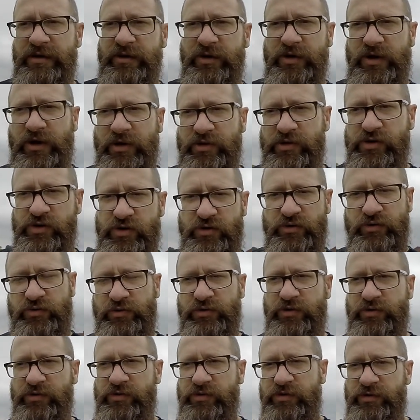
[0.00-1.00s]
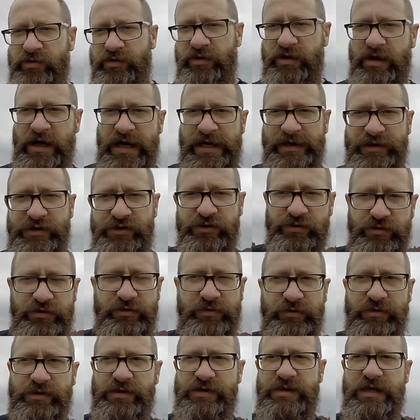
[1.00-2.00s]
You know, TuneCore,
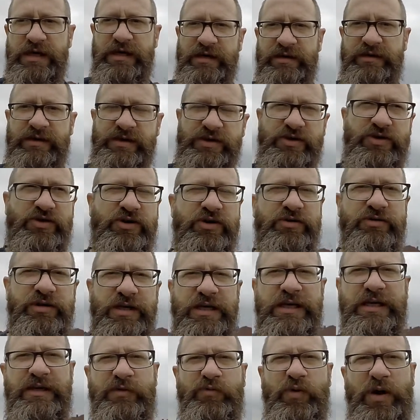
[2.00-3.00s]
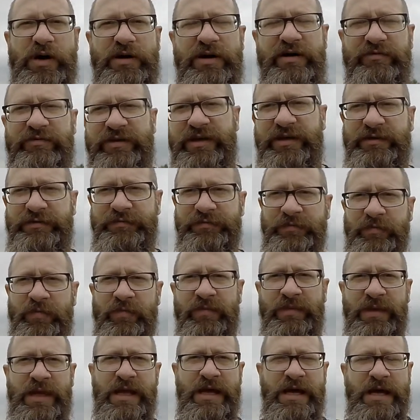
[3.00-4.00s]
iTunes, DistroKid, wherever.
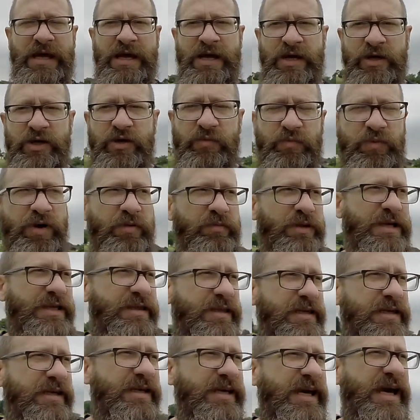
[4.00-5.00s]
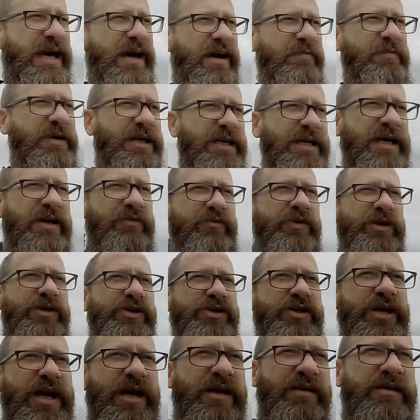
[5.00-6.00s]
You probably think, yeah, I'm going to get
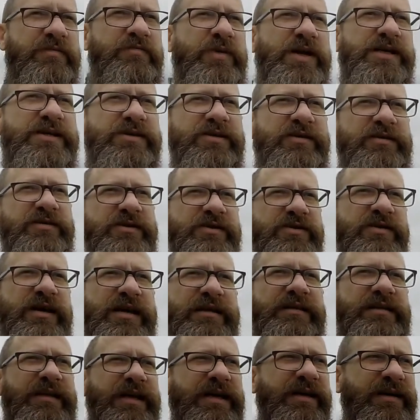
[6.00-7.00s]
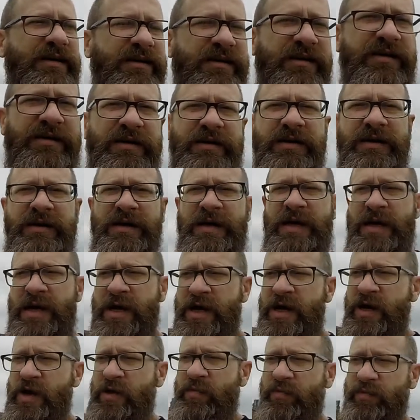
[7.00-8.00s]
rich now that my songs are out there.
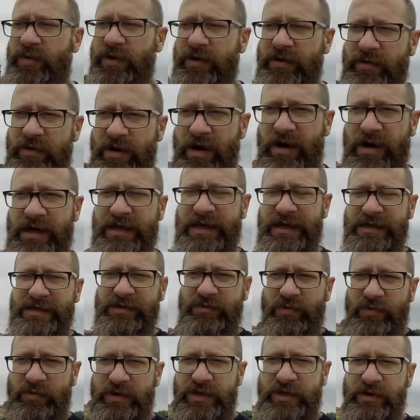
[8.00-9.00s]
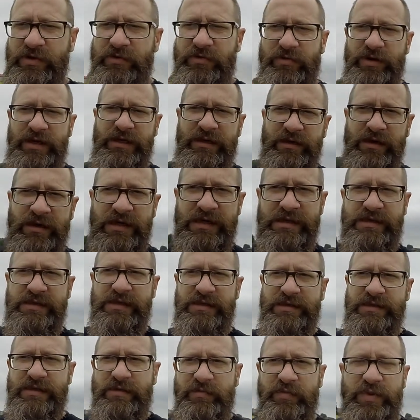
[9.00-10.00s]
But I guess what we don't realize
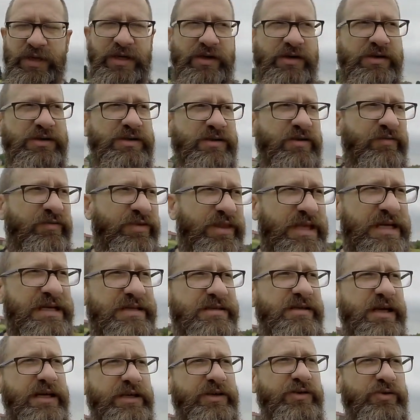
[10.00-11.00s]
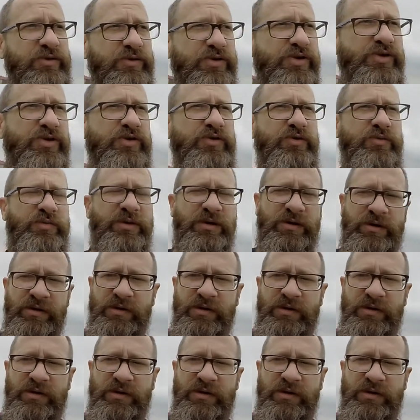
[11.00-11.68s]
is that because of things like YouTube